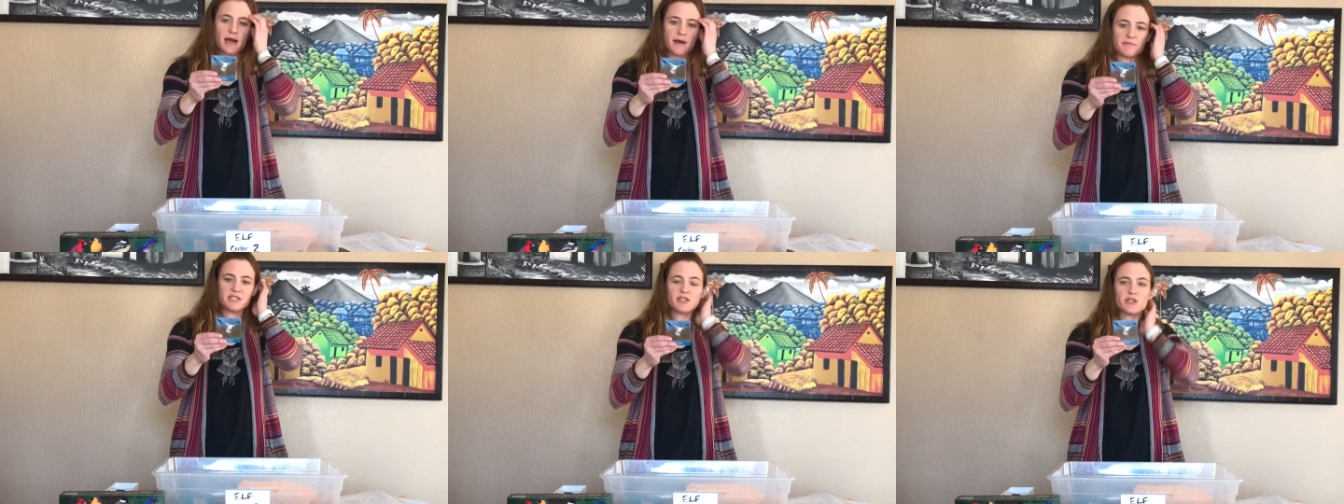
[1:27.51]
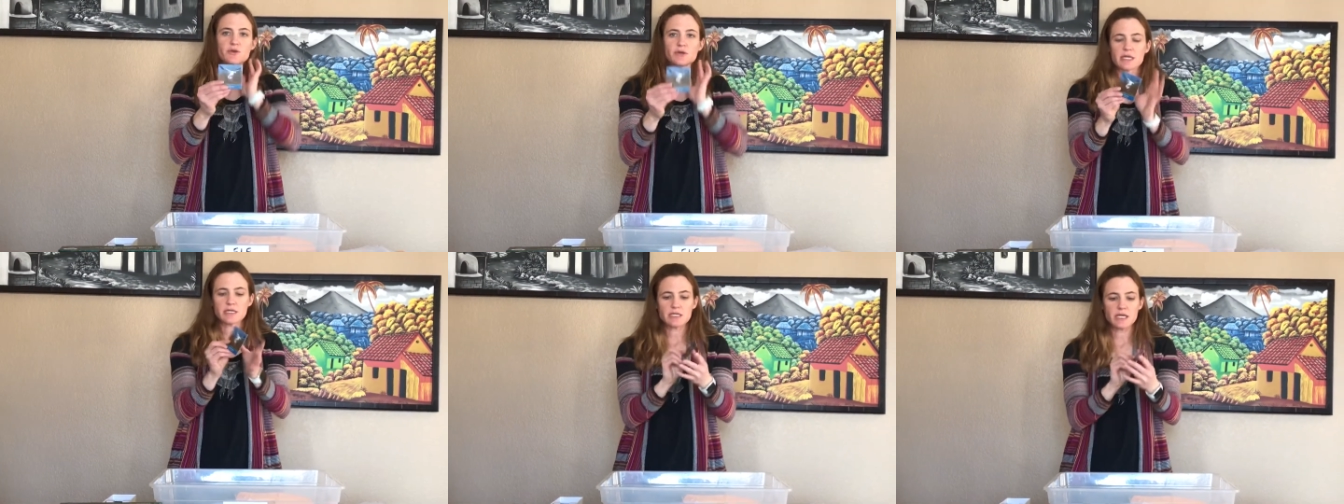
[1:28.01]

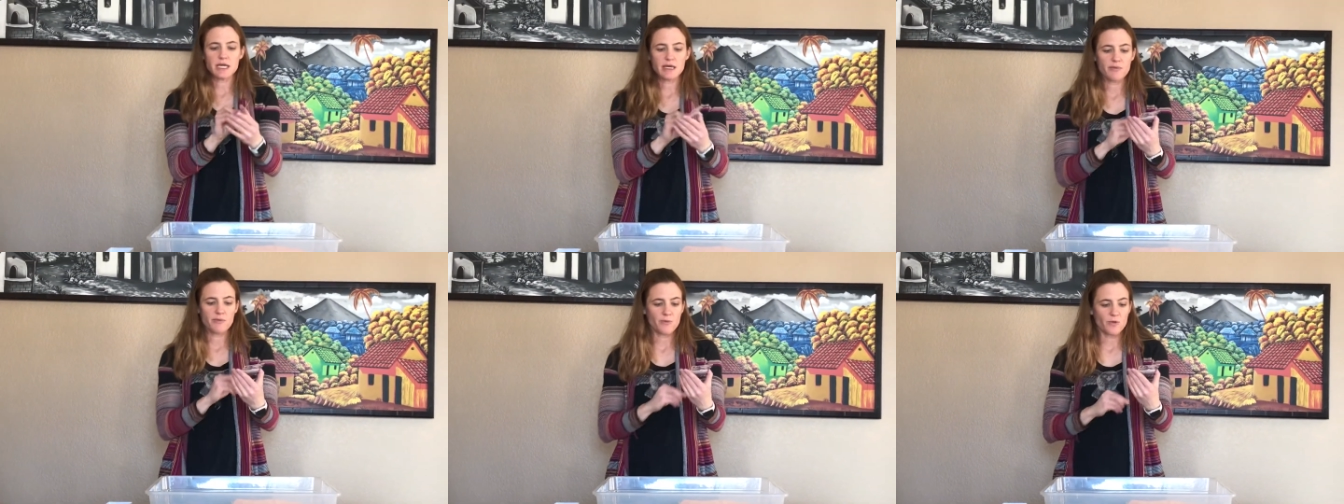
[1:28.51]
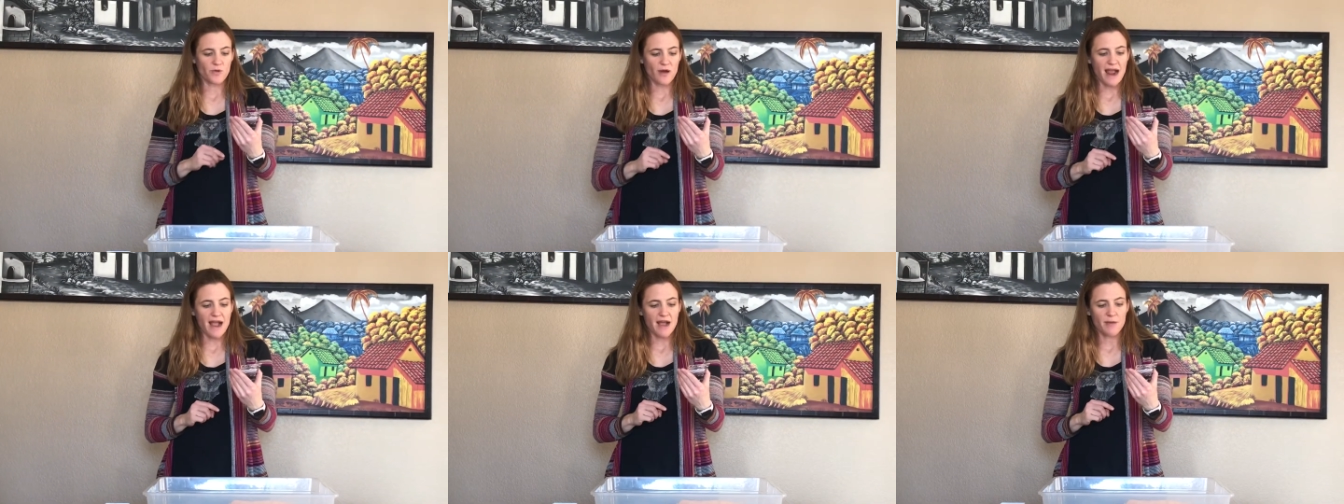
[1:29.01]
student
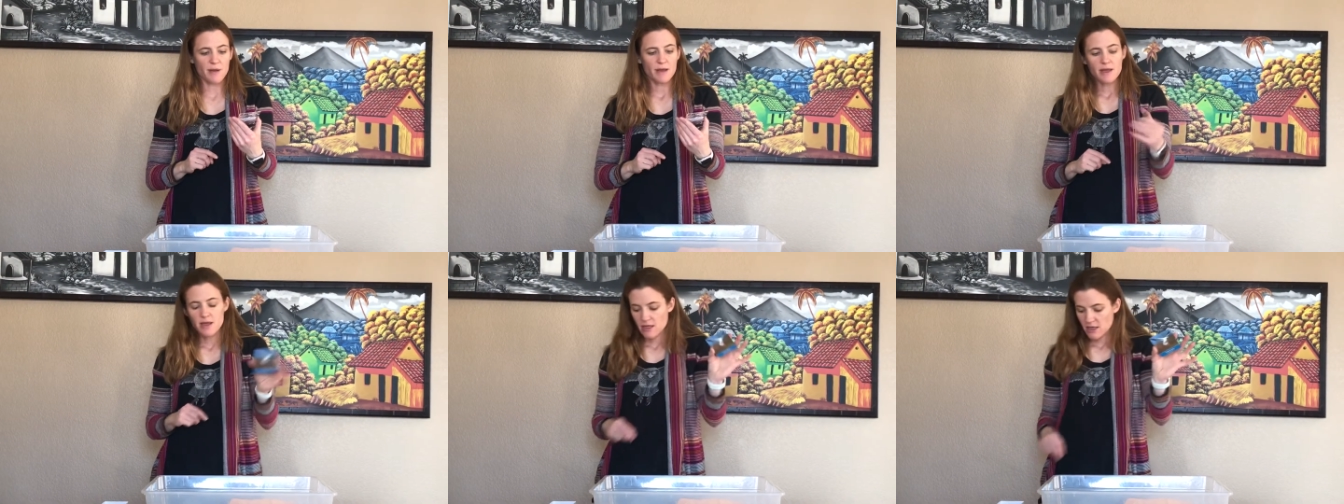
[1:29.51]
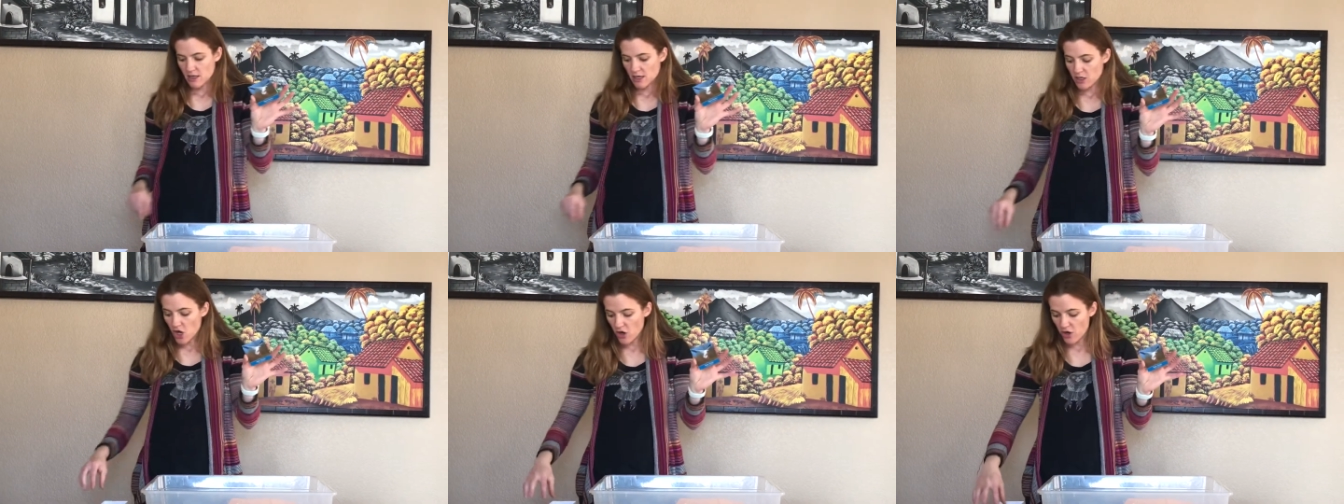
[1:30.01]
grab a
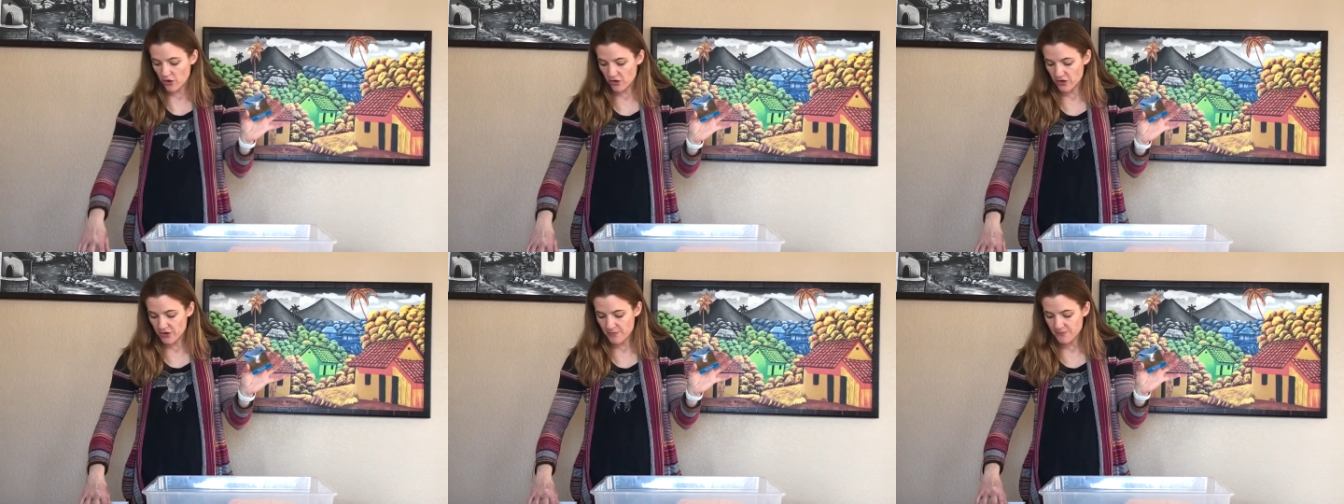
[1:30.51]
card,